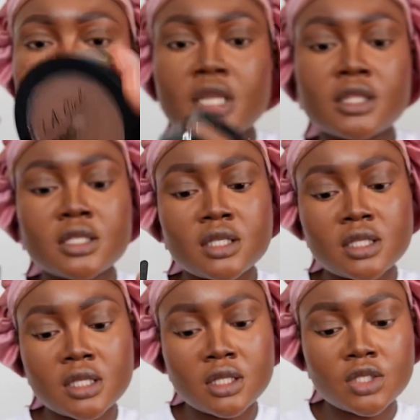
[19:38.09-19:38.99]
and this is
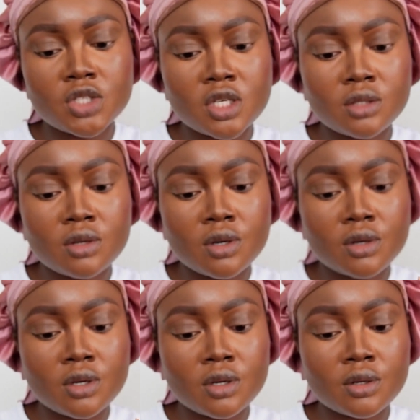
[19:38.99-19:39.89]
in the shade
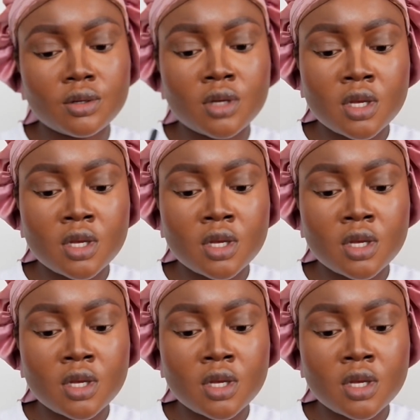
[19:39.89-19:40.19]
Cocoa.